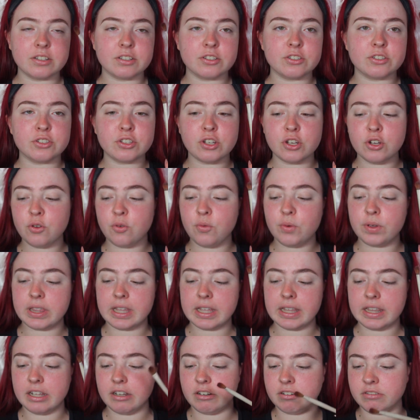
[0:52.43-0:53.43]
So with
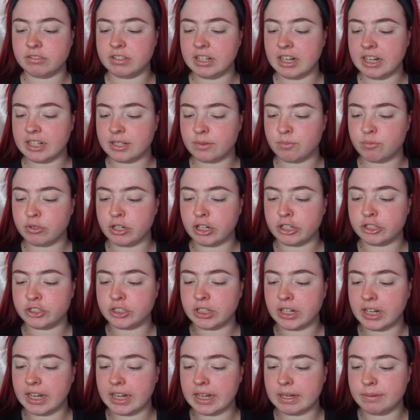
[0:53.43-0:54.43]
a little dense brush,
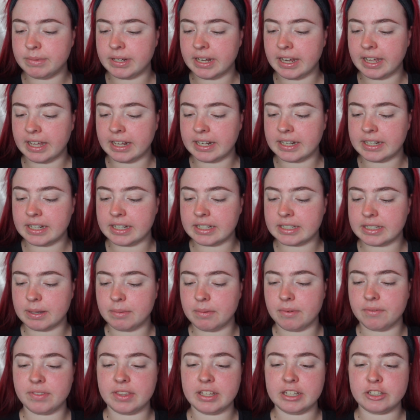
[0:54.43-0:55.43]
I am taking some
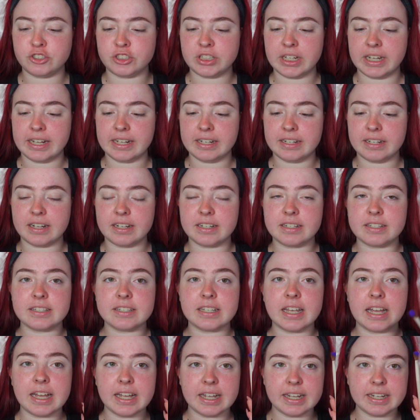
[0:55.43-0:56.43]
of the shade
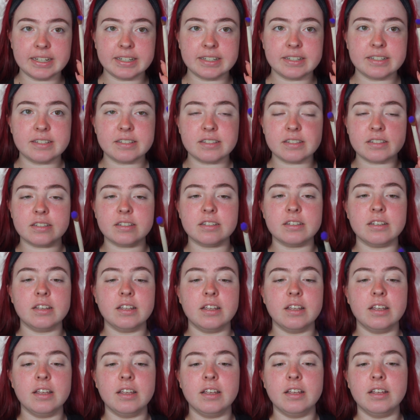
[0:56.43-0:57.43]
Signs,
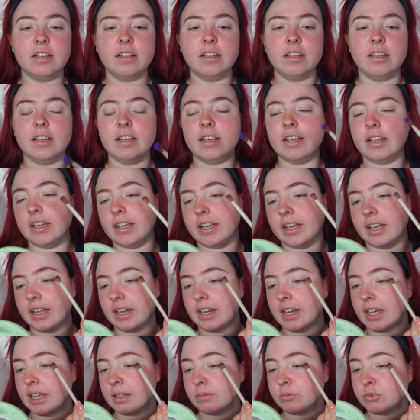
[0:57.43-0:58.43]

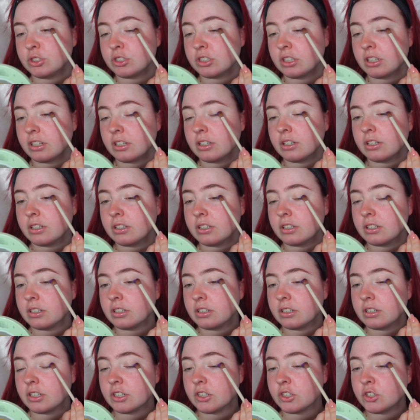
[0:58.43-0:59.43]
and I'm just going to
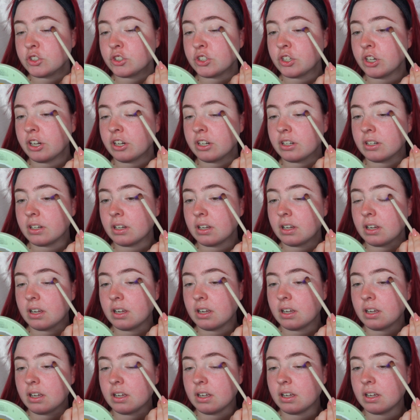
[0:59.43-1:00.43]
start
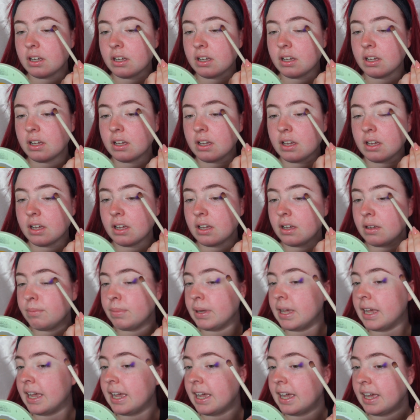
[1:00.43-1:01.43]

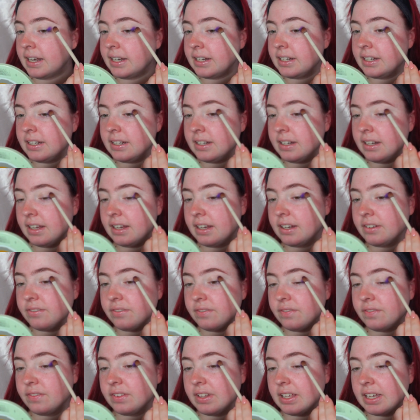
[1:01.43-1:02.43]
patting and
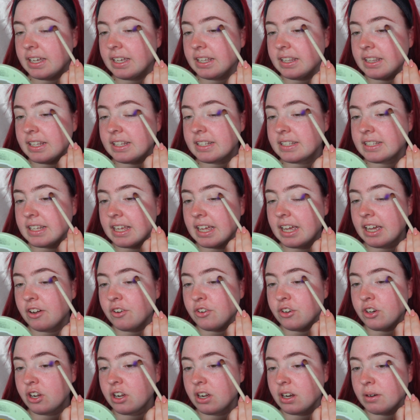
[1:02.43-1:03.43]
flicking this
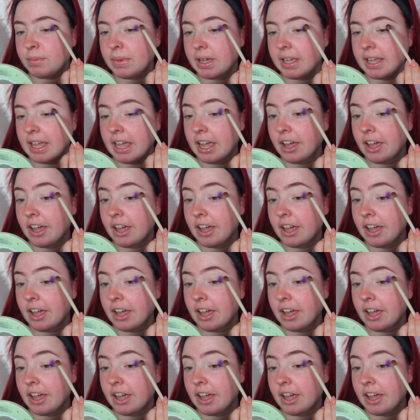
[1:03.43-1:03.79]
out on my